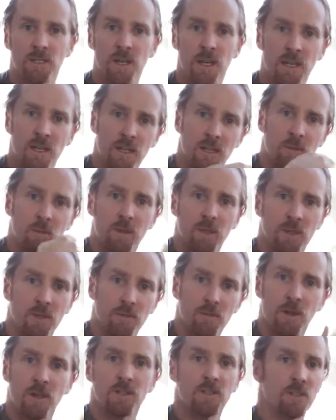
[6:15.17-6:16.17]
taking them at the
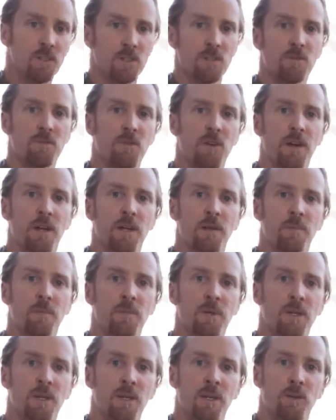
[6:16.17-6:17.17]
fastest
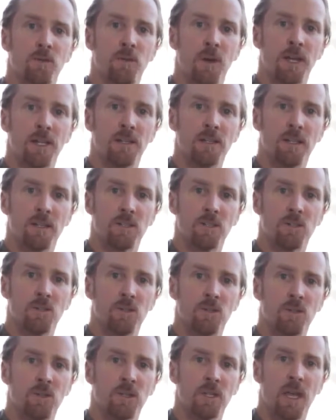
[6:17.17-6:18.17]
frame rate that
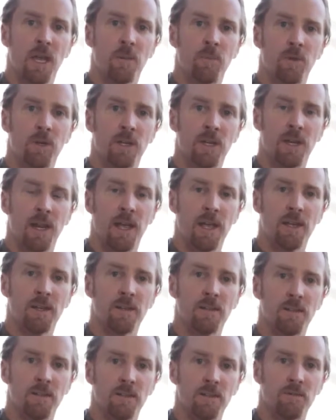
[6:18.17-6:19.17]
your camera can
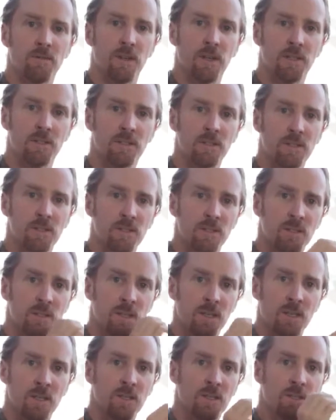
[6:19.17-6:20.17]
handle, the fastest
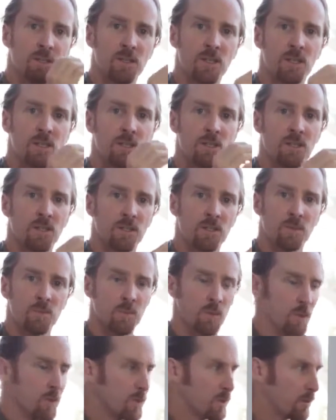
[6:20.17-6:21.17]
continuous
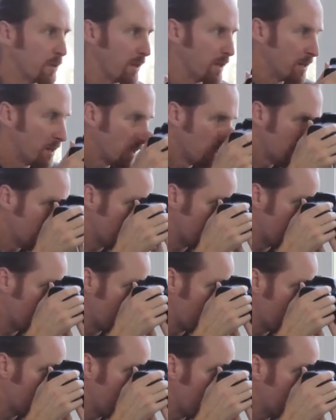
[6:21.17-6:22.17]
burst rate. So
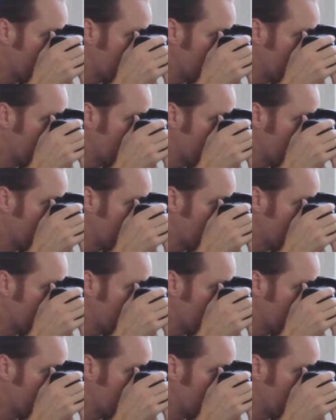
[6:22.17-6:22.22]
now what